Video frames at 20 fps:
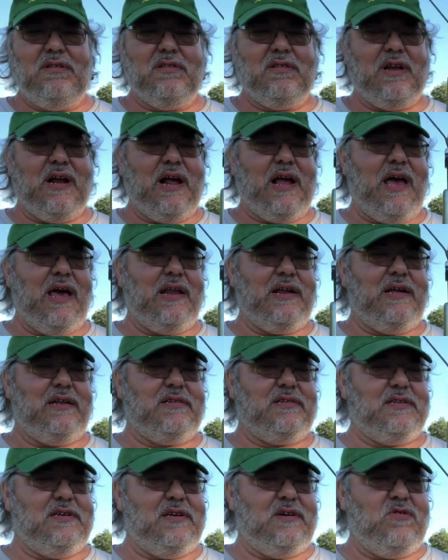that I got
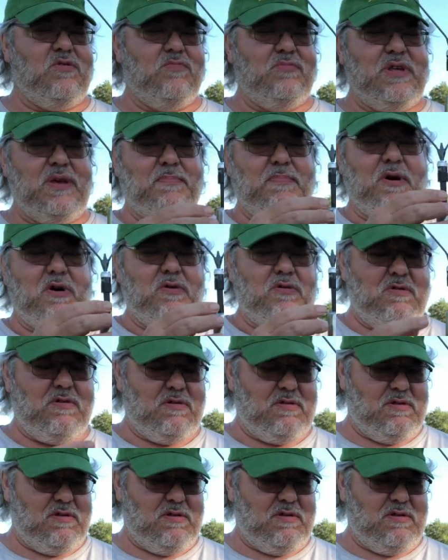at Home Depot